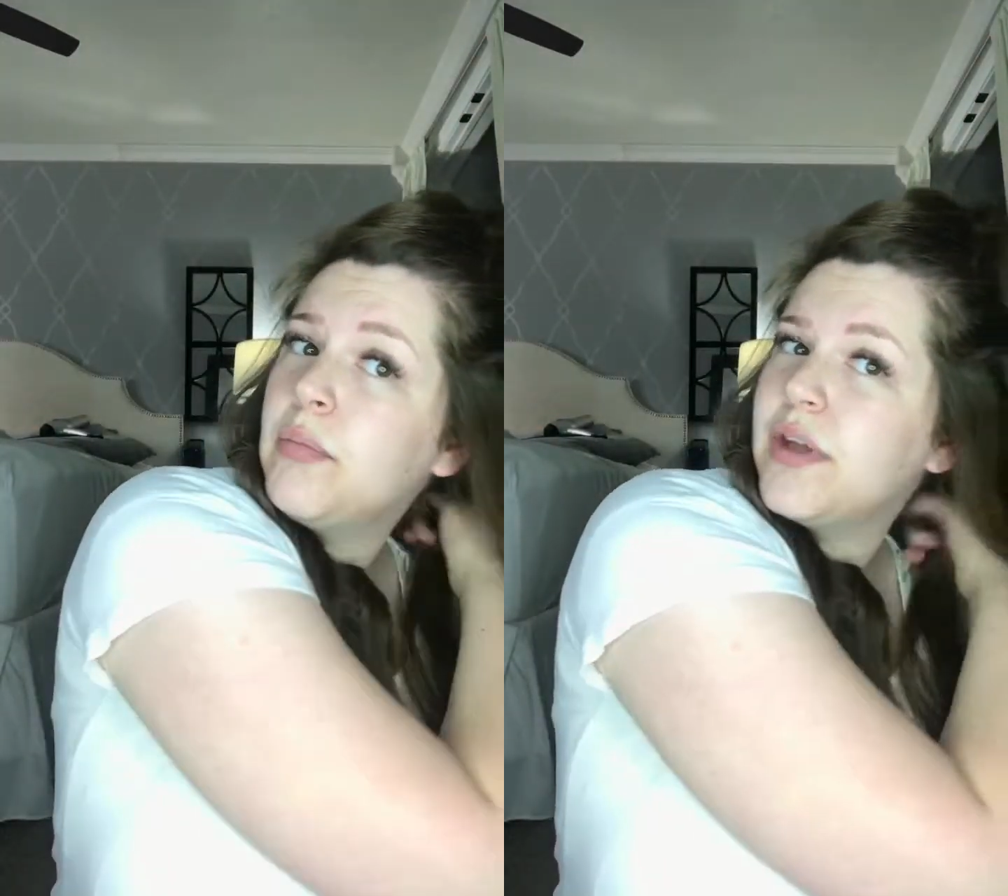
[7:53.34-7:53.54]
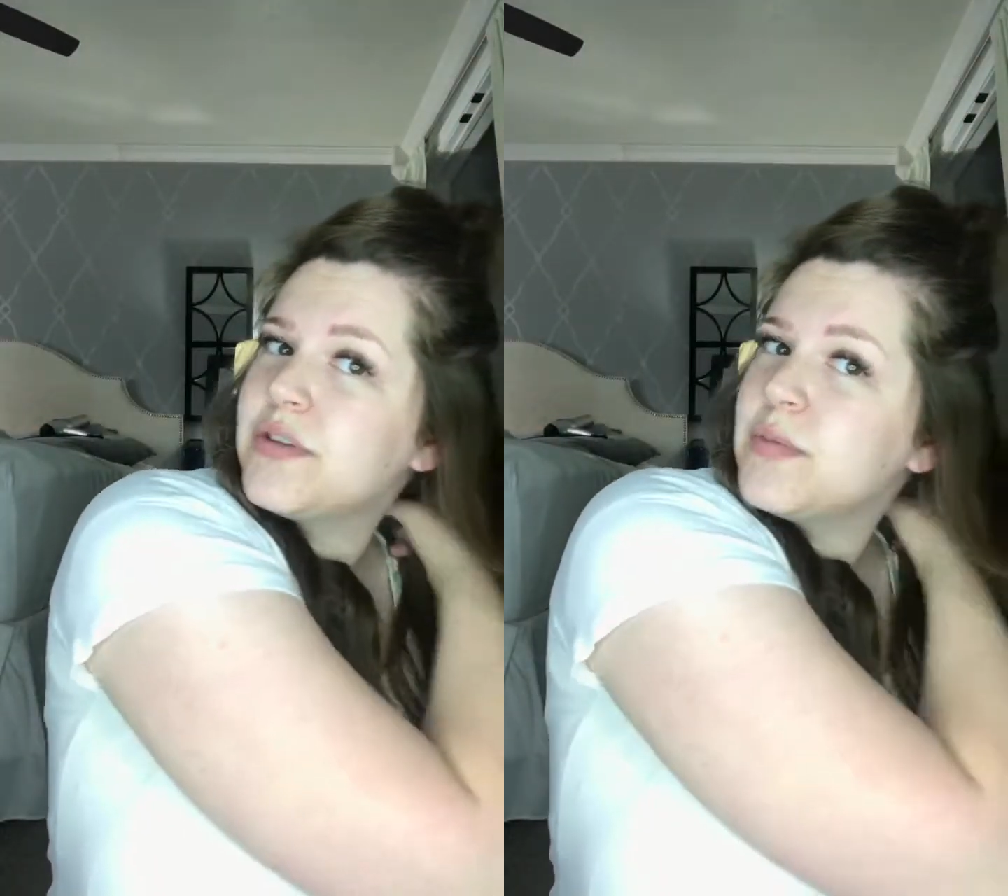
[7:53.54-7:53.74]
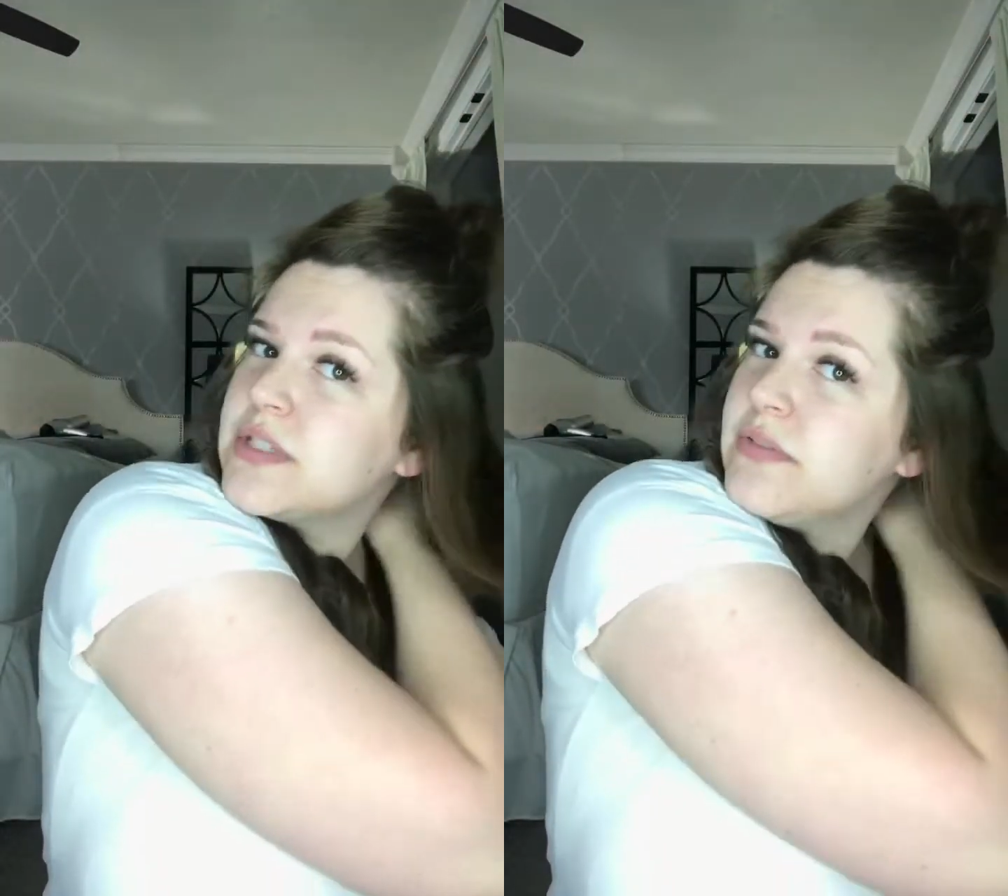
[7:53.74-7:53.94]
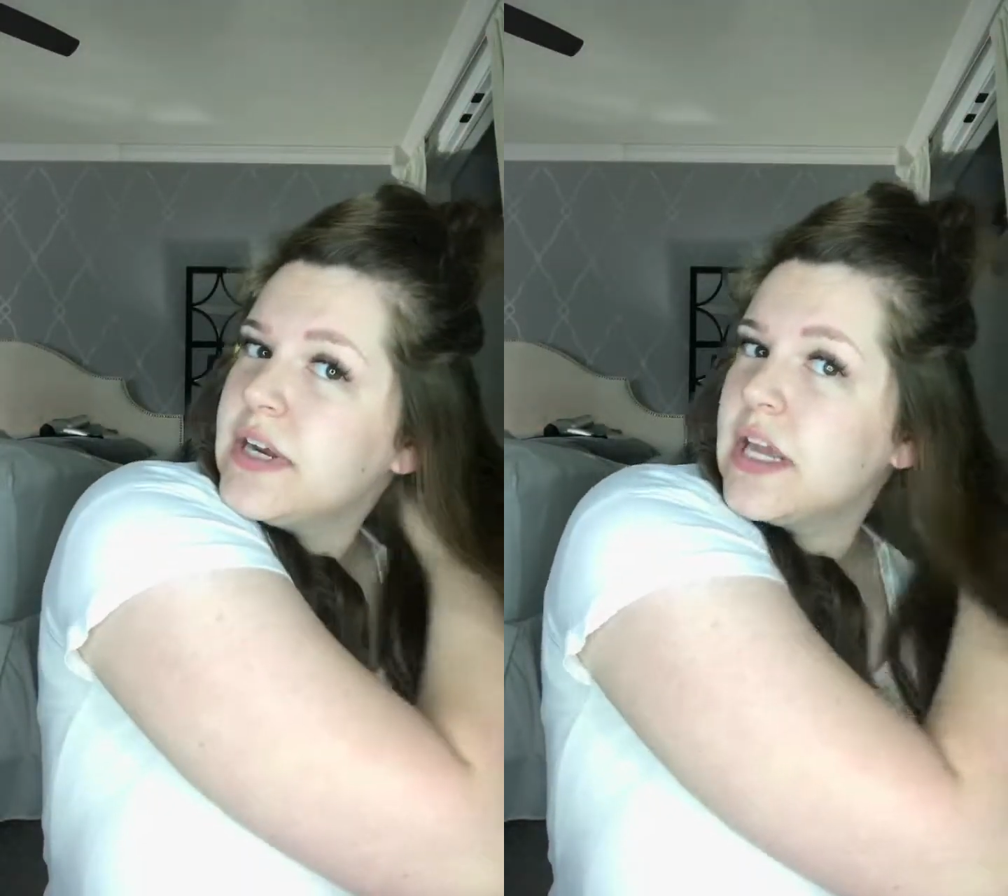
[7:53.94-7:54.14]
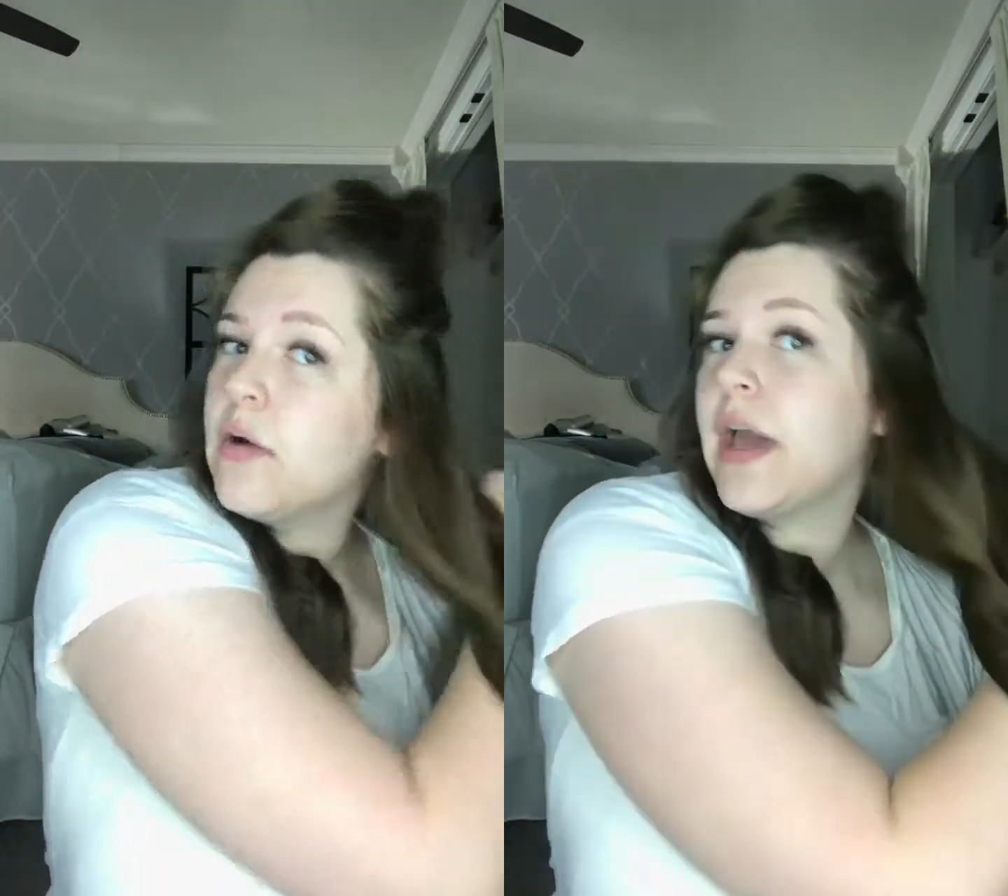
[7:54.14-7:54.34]
But what's
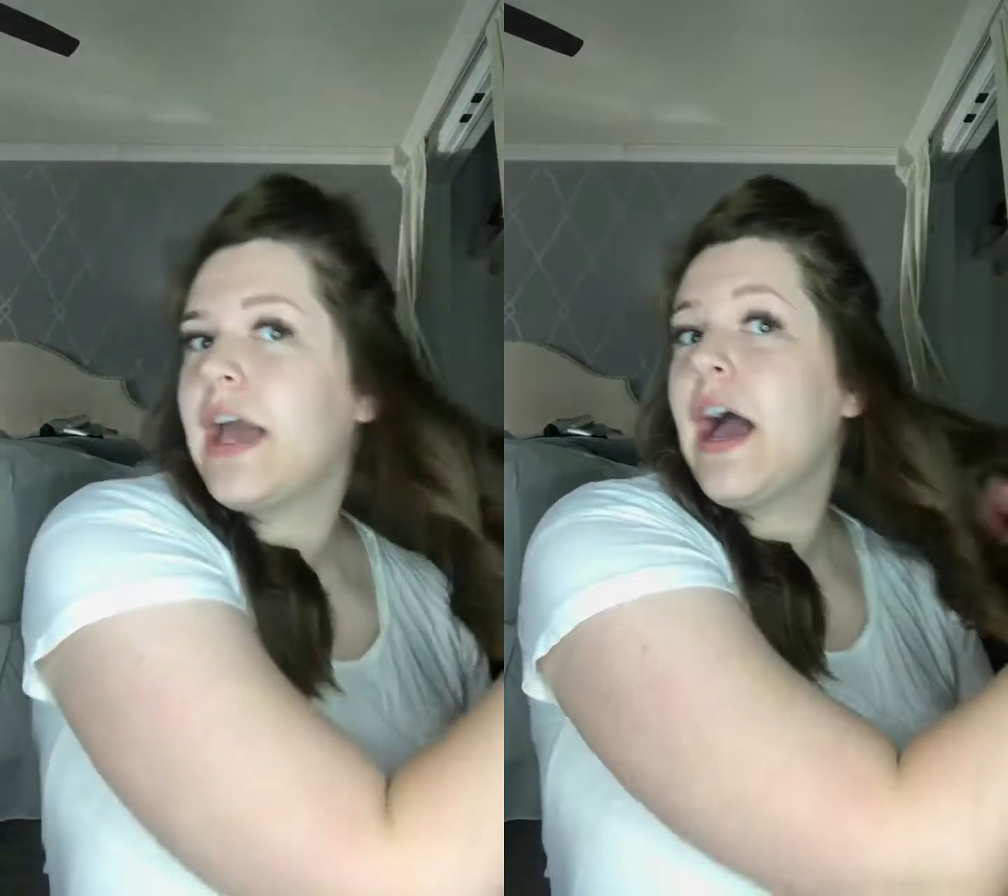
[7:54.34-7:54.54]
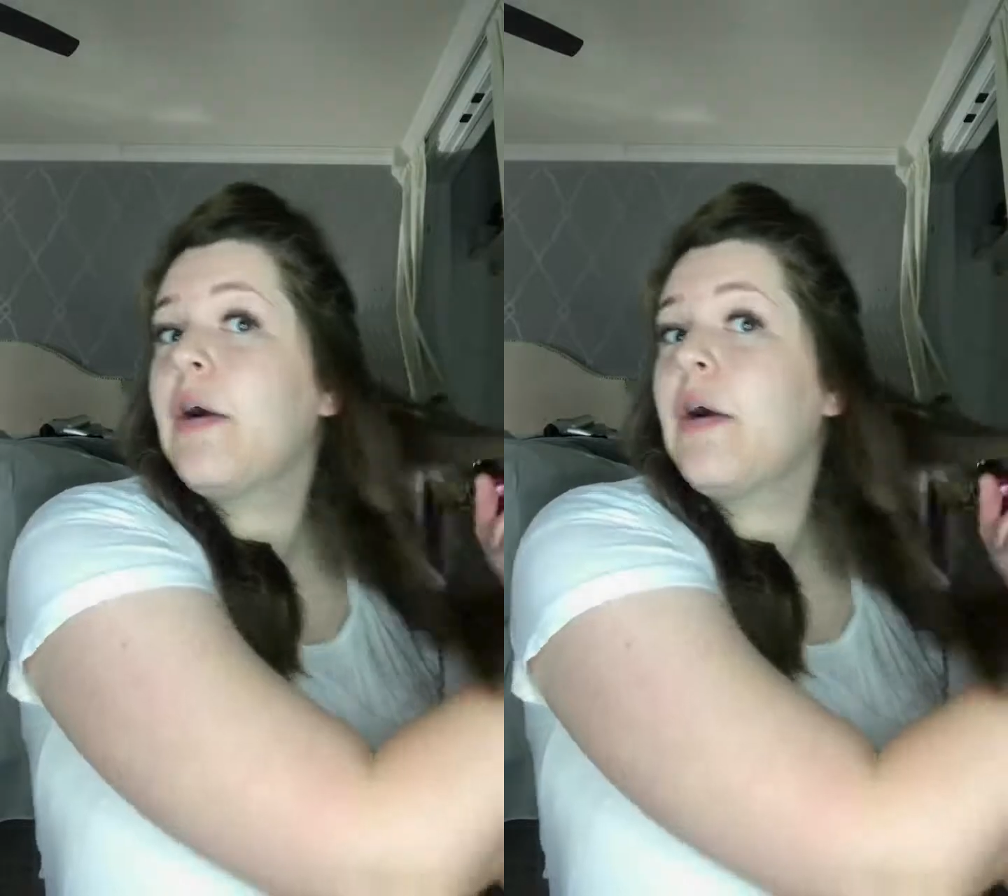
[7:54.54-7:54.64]
funny, okay,